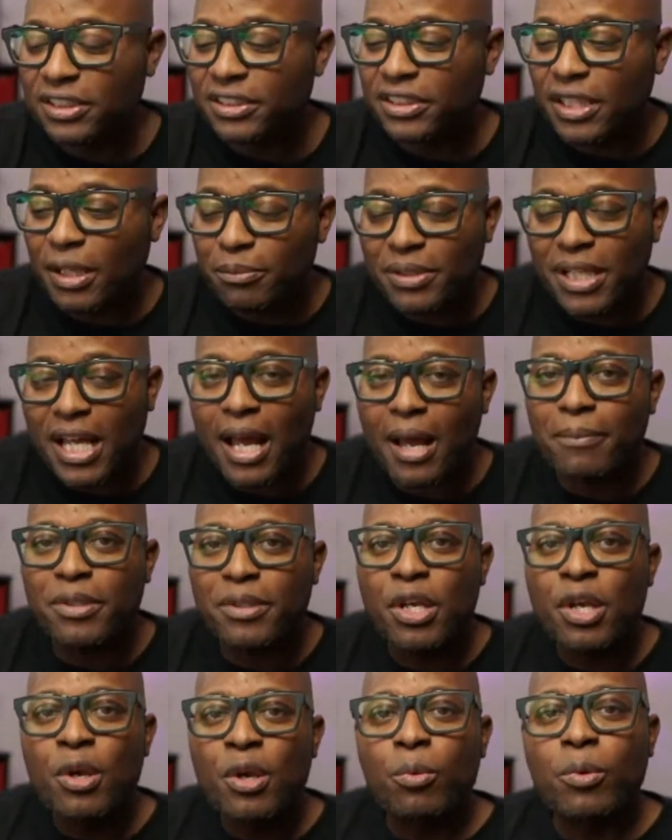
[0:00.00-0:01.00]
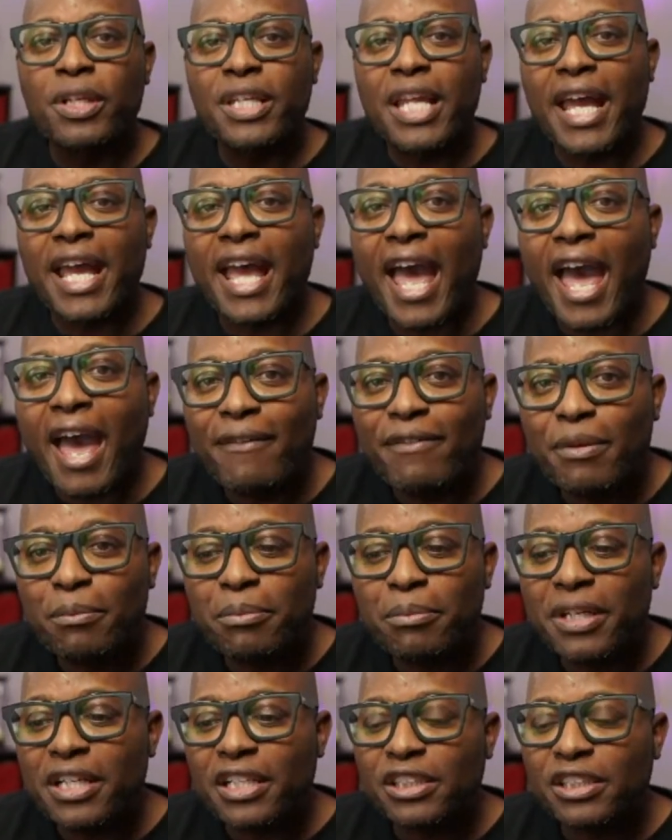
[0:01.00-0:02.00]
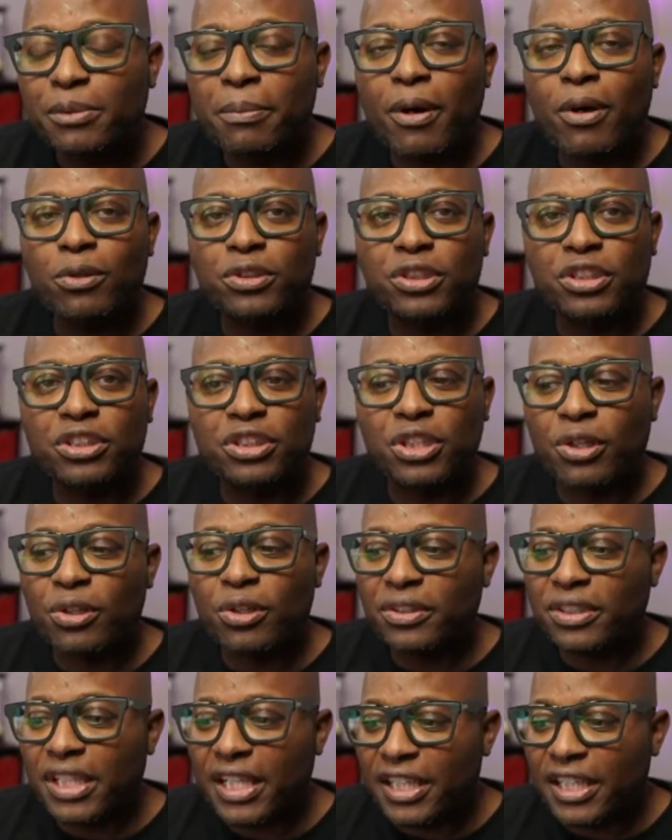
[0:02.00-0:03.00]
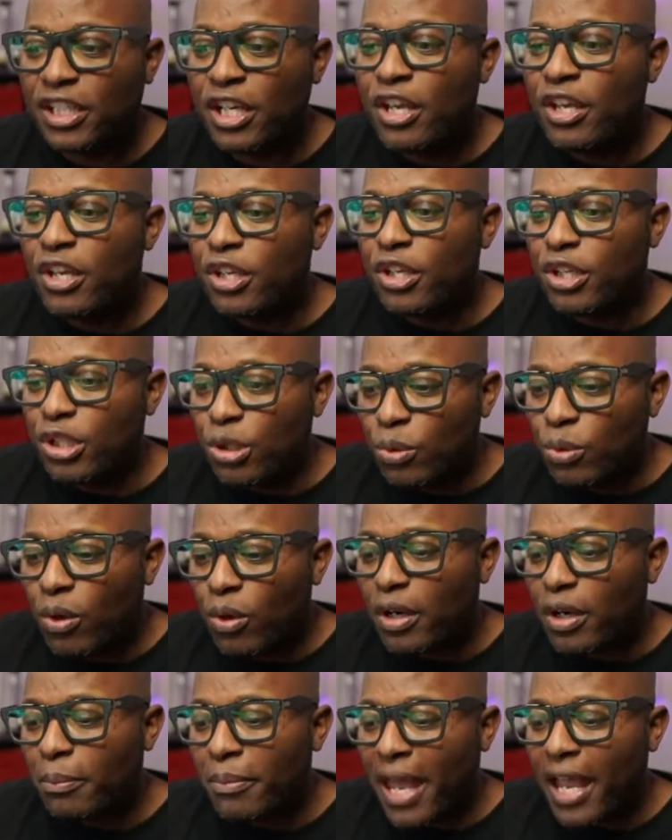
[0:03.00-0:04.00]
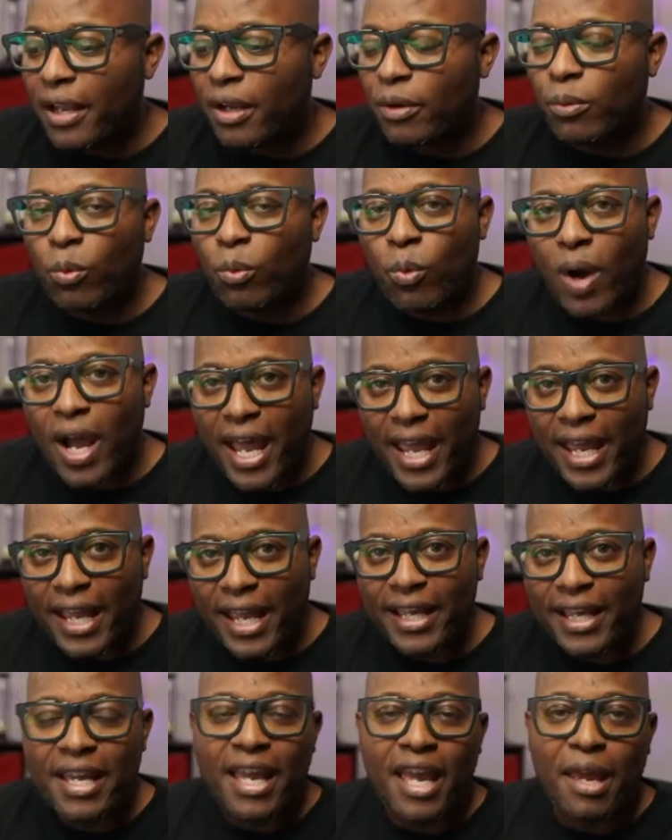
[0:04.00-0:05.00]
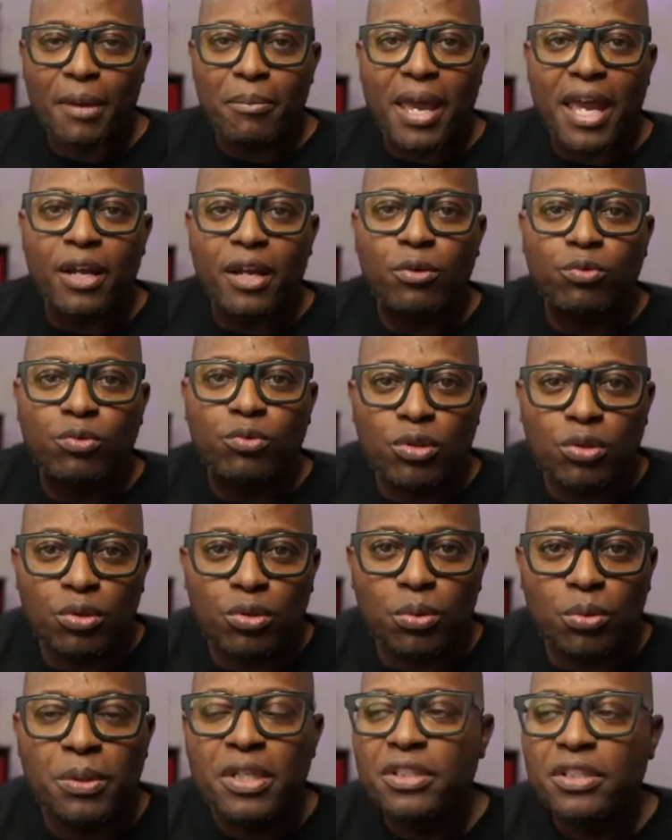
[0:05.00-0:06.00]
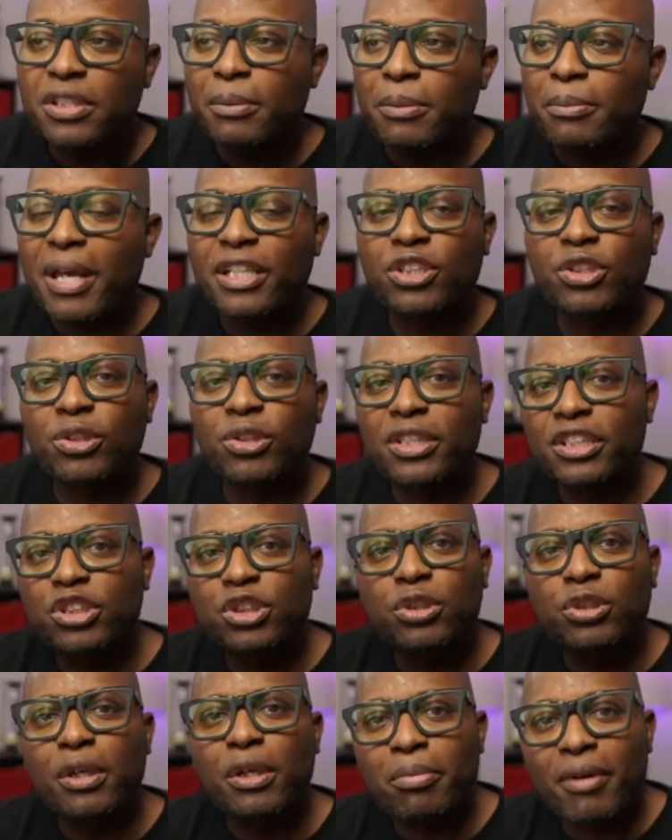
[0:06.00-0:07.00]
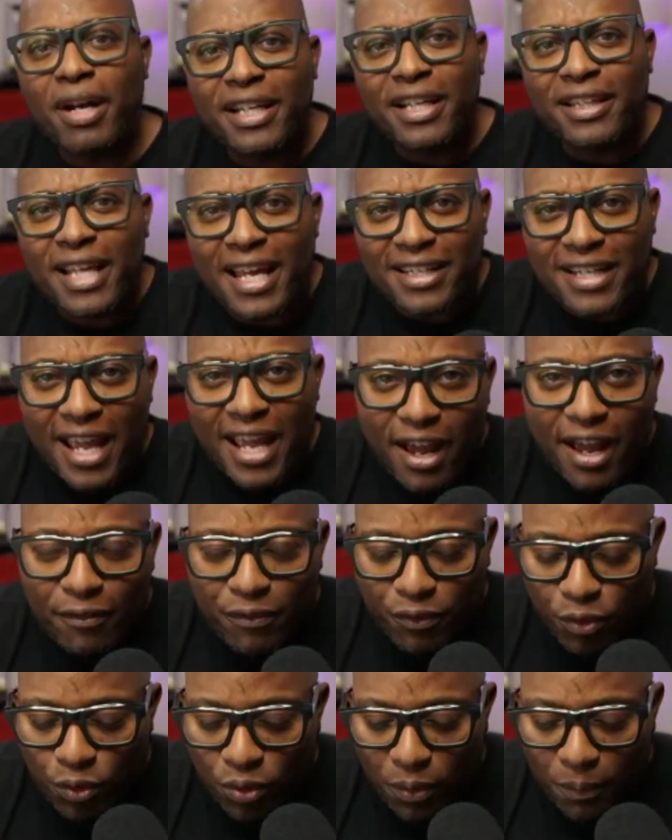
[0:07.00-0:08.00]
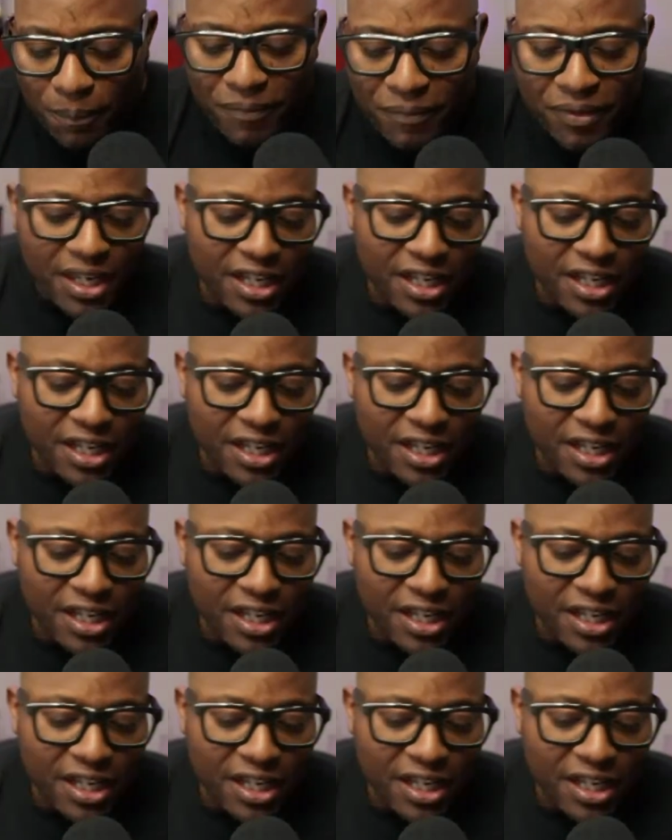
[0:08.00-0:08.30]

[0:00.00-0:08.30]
Sometimes when they haven't been exposed to certain things, you want to make way and make room to make sure that you can break that down for them.